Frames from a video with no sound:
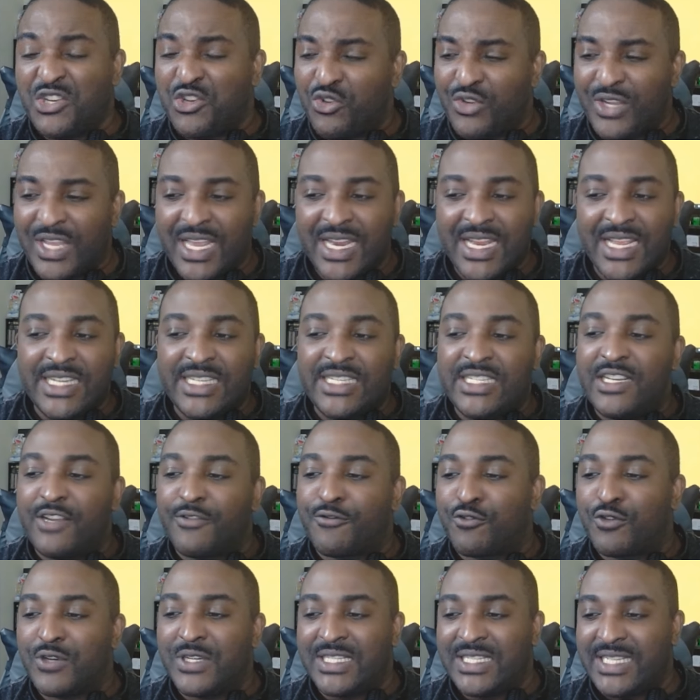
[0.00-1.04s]
you'll get a
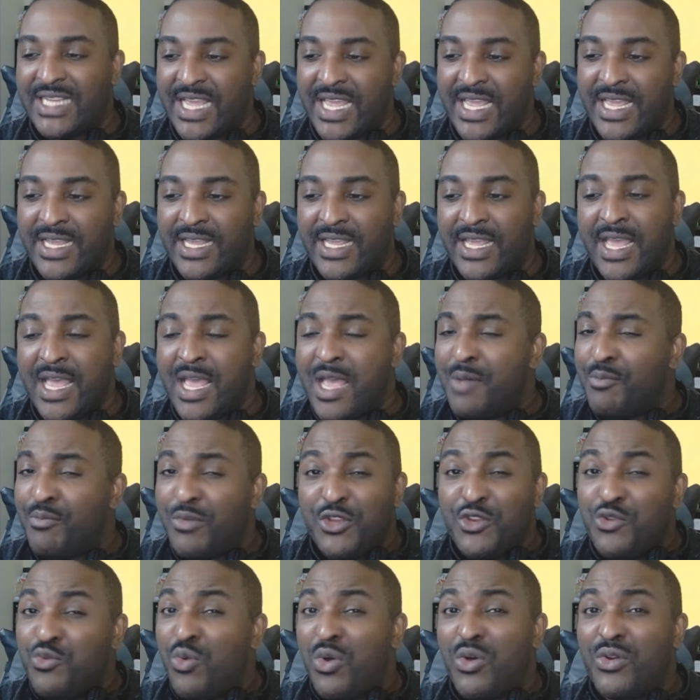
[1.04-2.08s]
different take, but
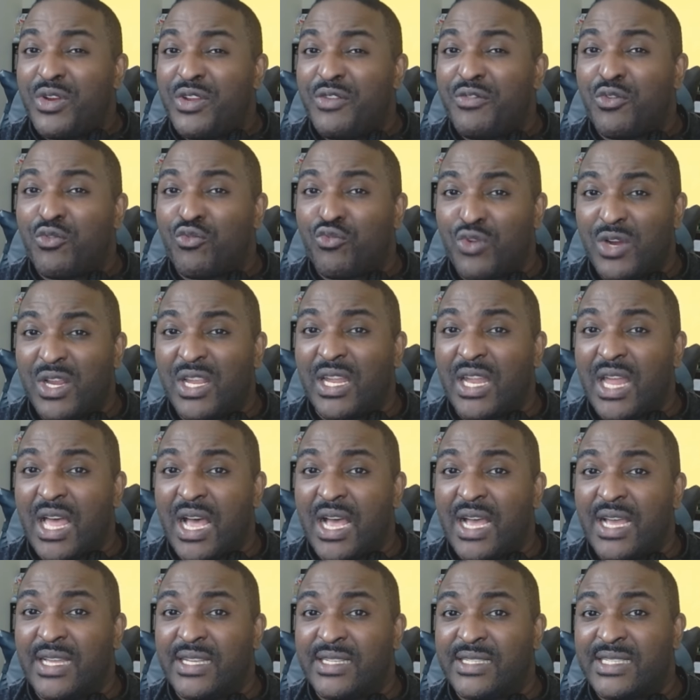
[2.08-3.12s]
you won't even
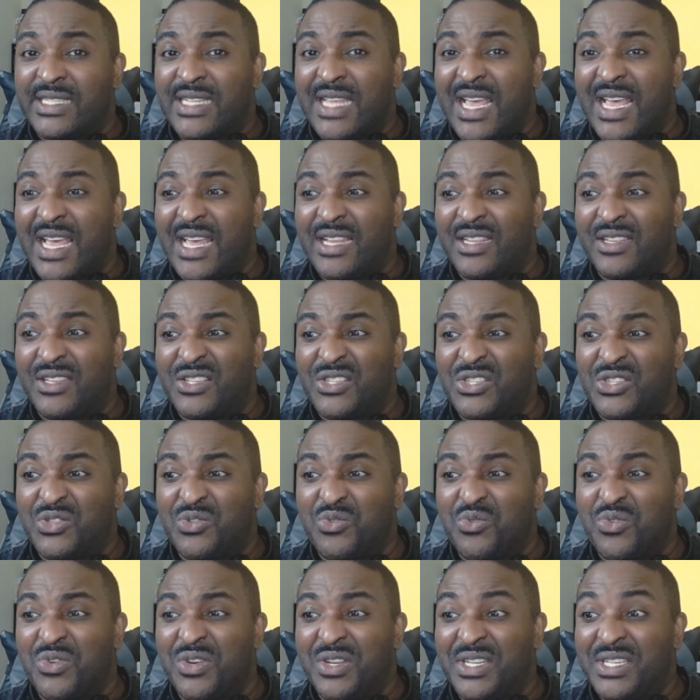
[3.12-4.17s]
realize that the
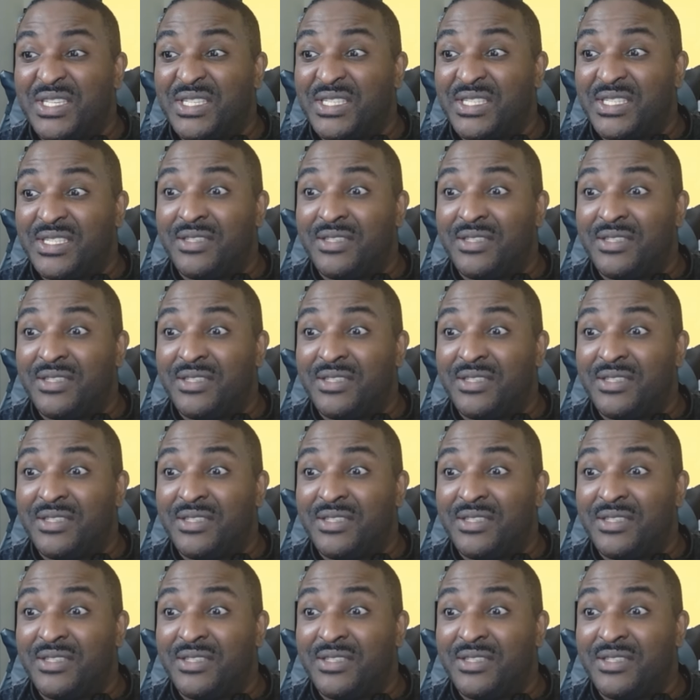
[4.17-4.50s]
story is